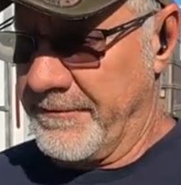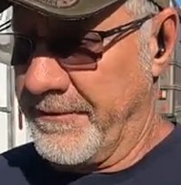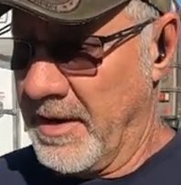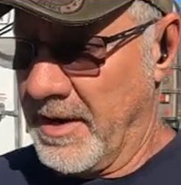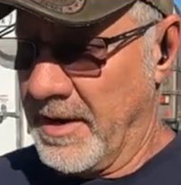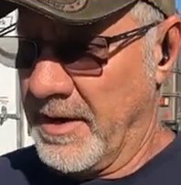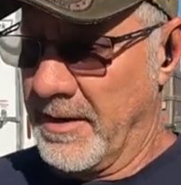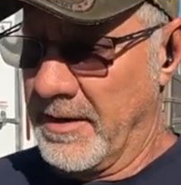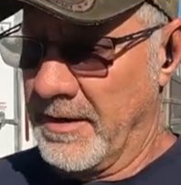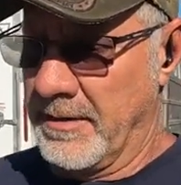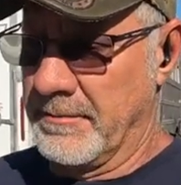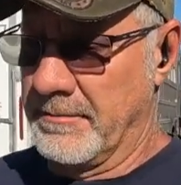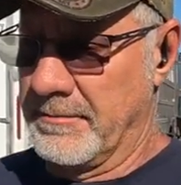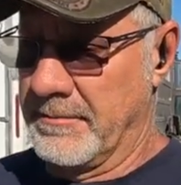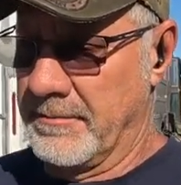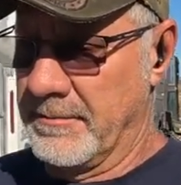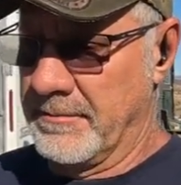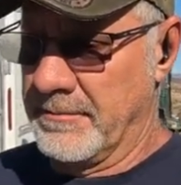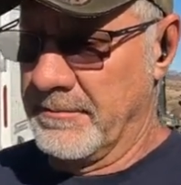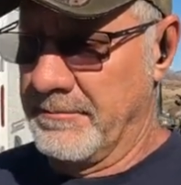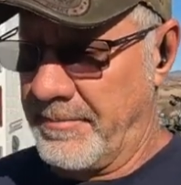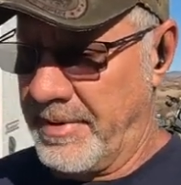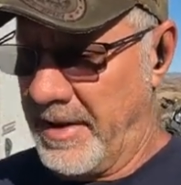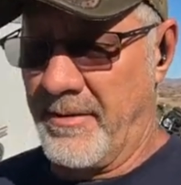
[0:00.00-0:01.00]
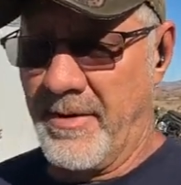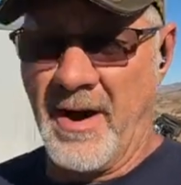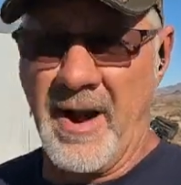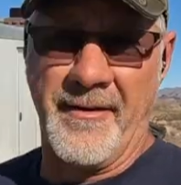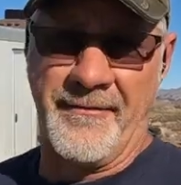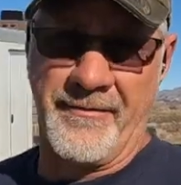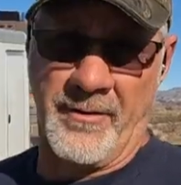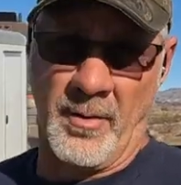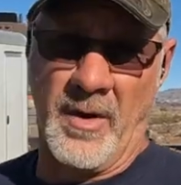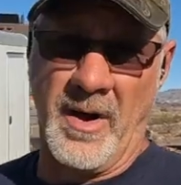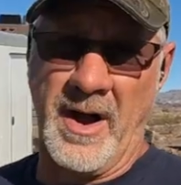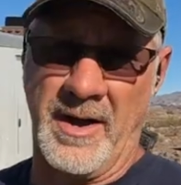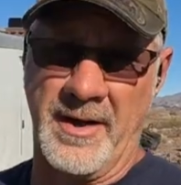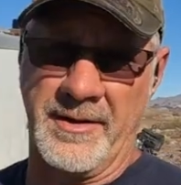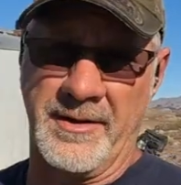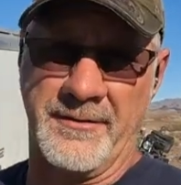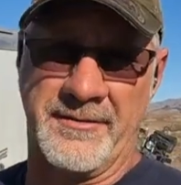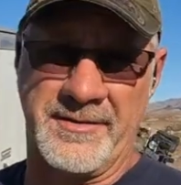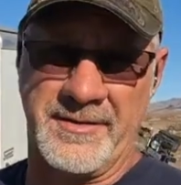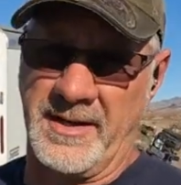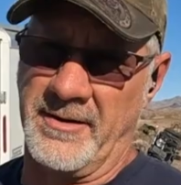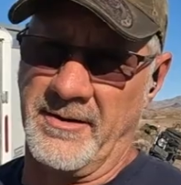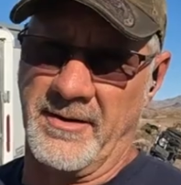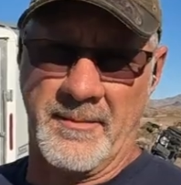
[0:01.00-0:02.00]
been around for a while. You've
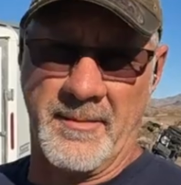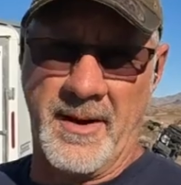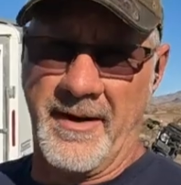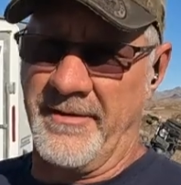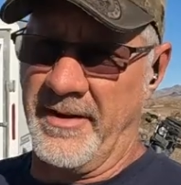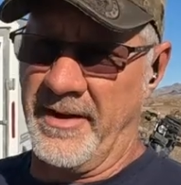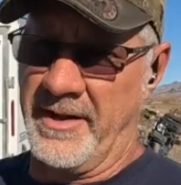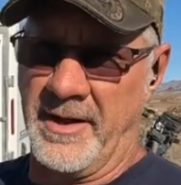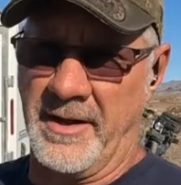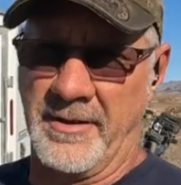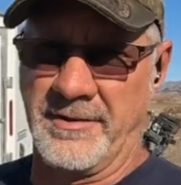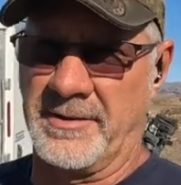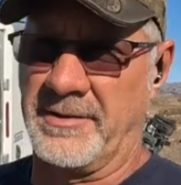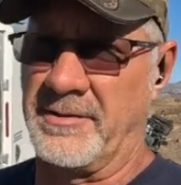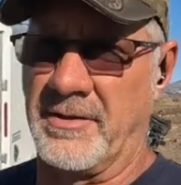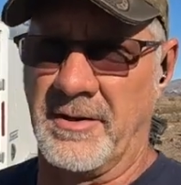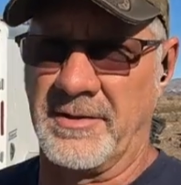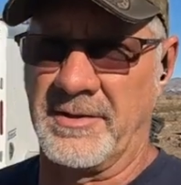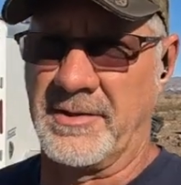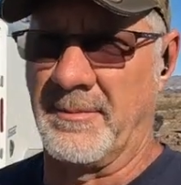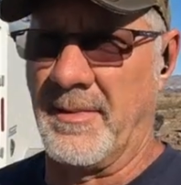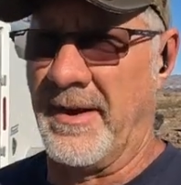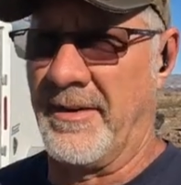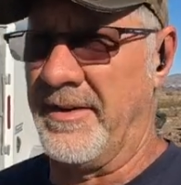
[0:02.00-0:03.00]
seen her in my videos. She's always in my